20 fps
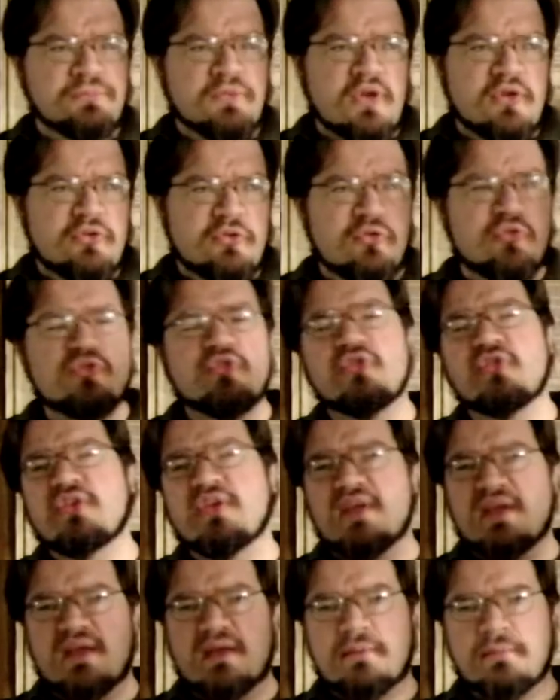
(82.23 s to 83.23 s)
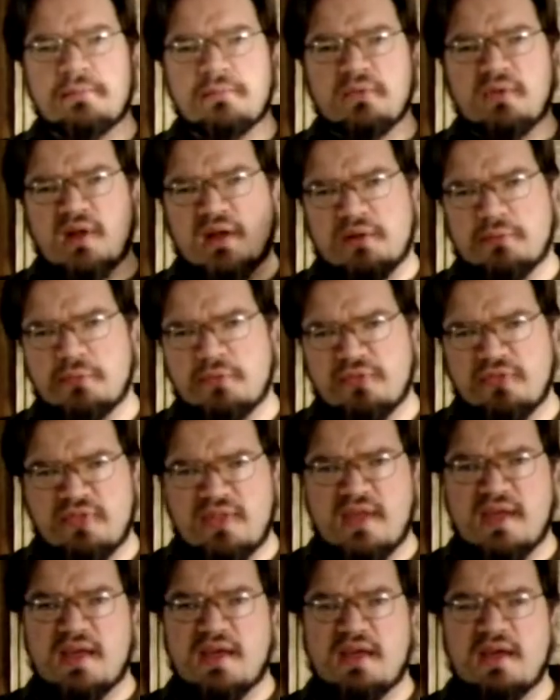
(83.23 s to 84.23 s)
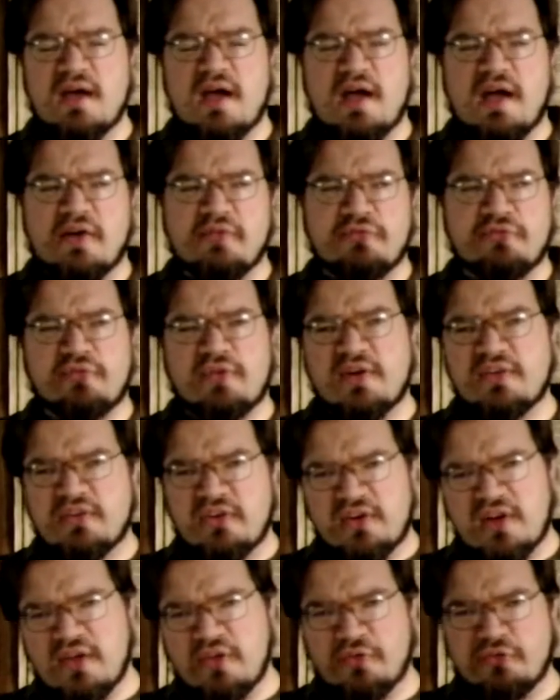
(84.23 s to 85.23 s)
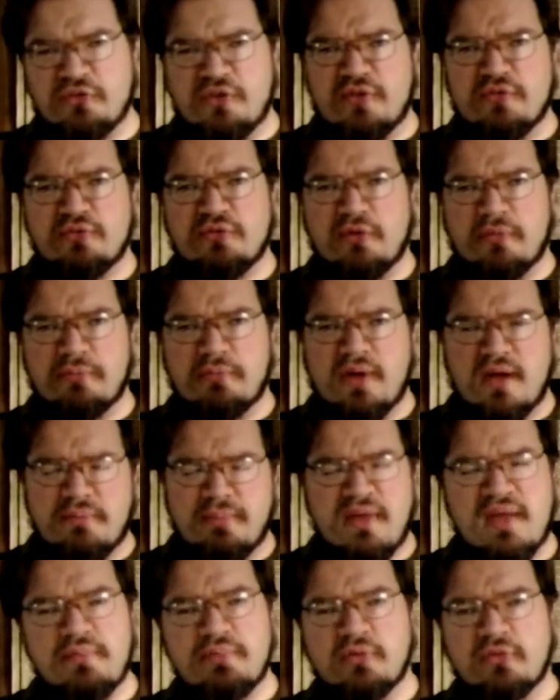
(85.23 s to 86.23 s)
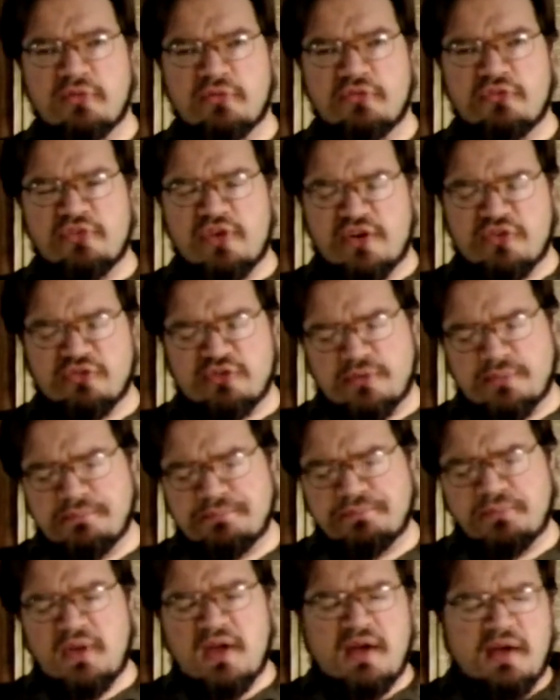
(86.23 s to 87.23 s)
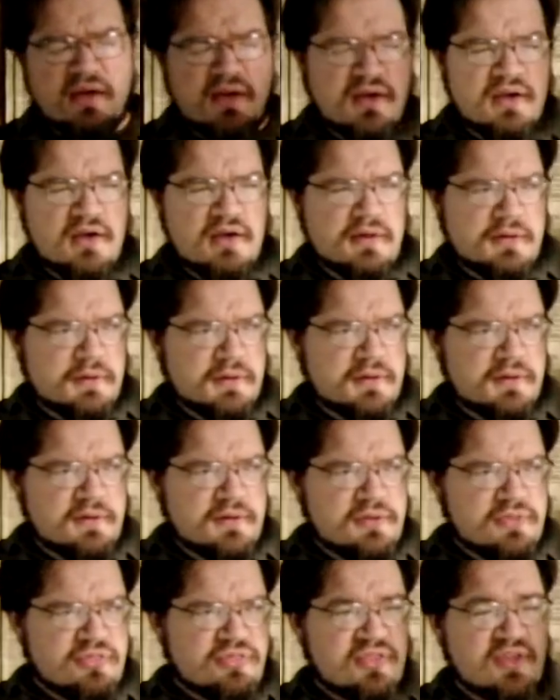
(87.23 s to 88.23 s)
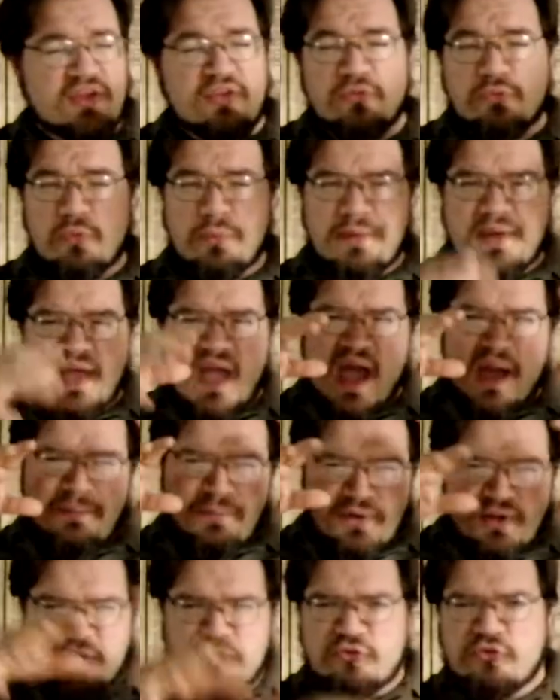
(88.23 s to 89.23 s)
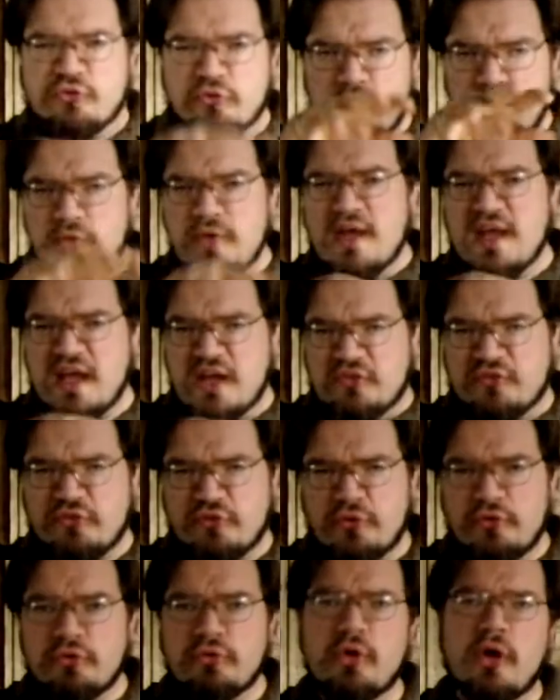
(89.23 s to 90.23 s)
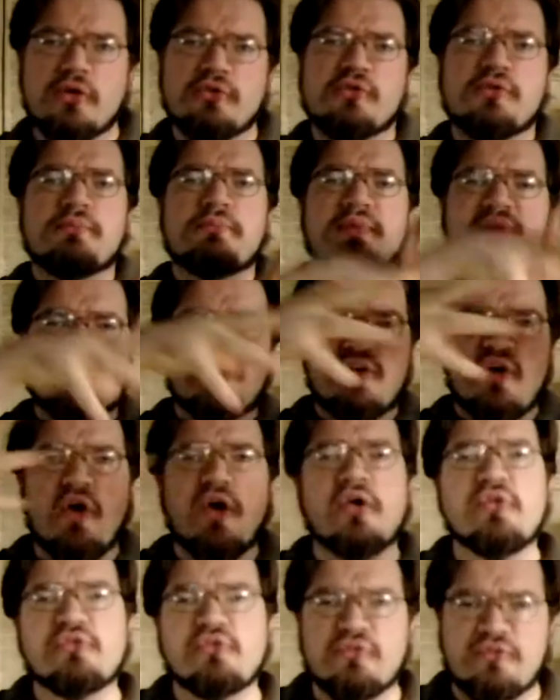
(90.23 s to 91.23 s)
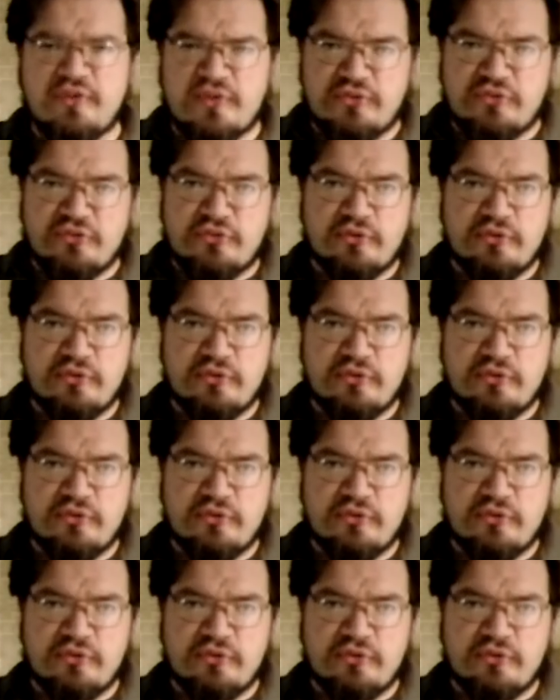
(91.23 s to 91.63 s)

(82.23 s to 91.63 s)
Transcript: Usually, like with the uh, friend analogy from my people section, things will be happening to it, not because of it.